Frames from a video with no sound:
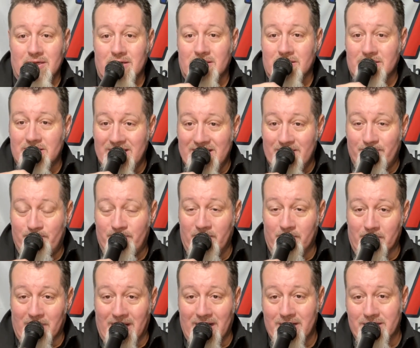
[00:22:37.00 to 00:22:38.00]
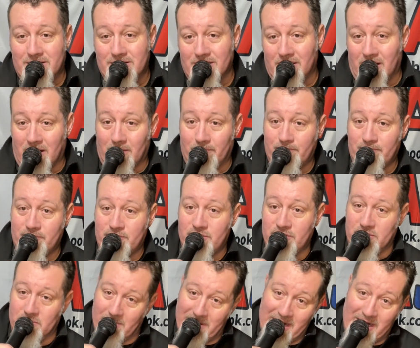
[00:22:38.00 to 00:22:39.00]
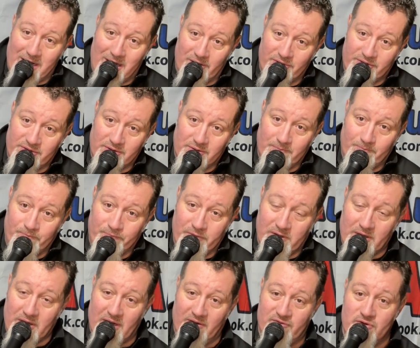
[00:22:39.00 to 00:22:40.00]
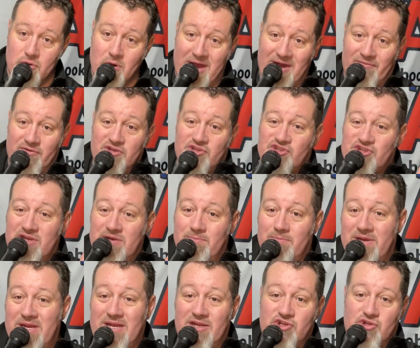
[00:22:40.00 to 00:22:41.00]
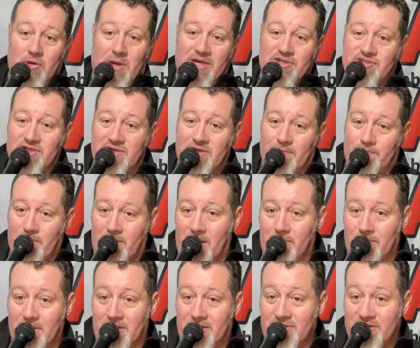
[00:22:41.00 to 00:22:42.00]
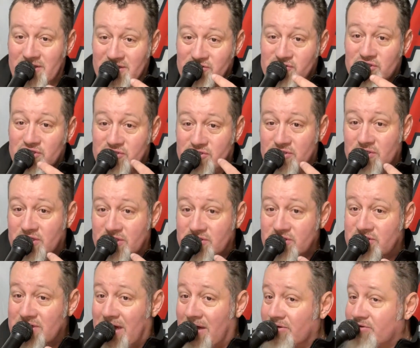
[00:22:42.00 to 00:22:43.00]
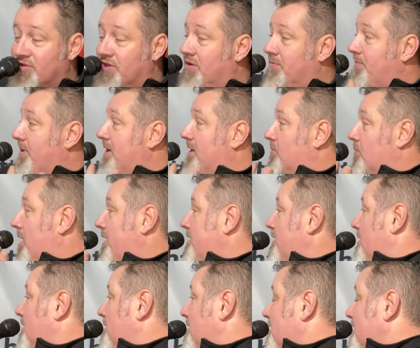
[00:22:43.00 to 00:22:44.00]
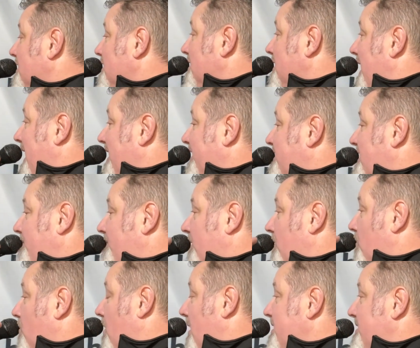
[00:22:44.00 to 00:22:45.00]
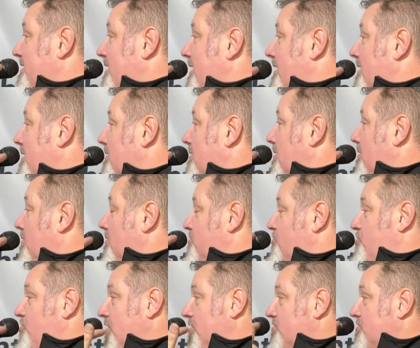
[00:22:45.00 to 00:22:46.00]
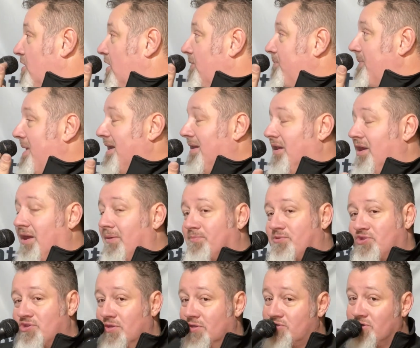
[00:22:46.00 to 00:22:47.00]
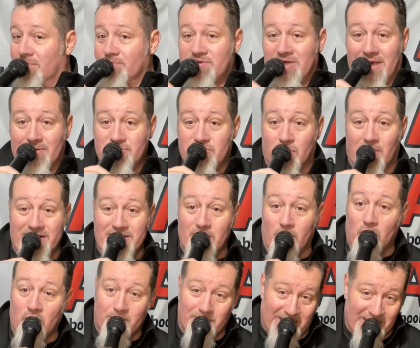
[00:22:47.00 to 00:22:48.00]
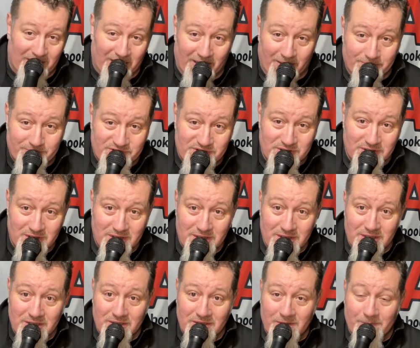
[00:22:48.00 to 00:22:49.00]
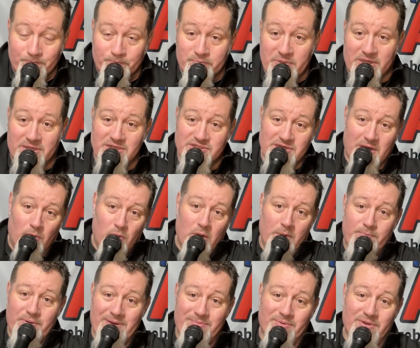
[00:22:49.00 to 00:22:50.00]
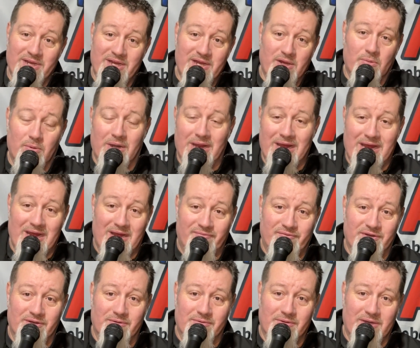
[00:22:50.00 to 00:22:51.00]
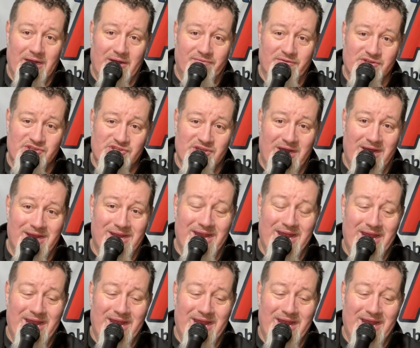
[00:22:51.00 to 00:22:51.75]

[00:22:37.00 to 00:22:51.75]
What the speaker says: Keep the mic up to your mouth. If you ever see me addressing the public, this is how it's going to be right here. I keep it right there, just off my lips, sometimes right on my lips, because I want people to hear what I have to say.